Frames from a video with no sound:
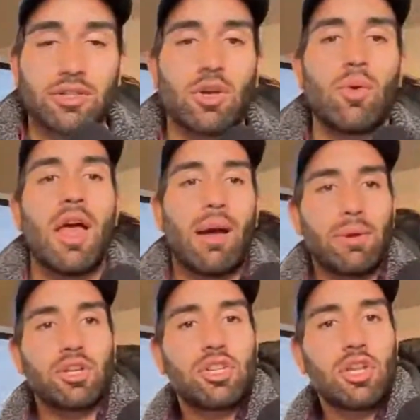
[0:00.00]
So I'm
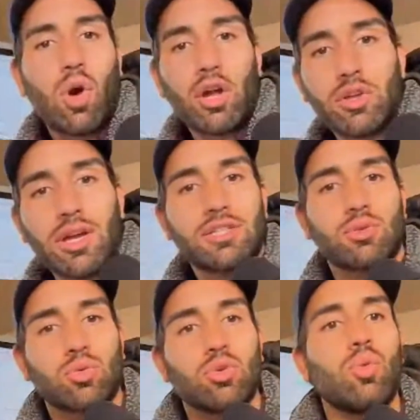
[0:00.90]
going to walk you guys
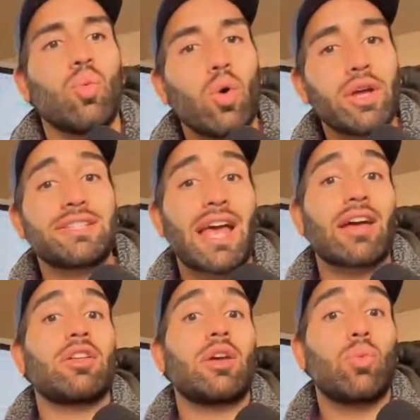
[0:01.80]
through exactly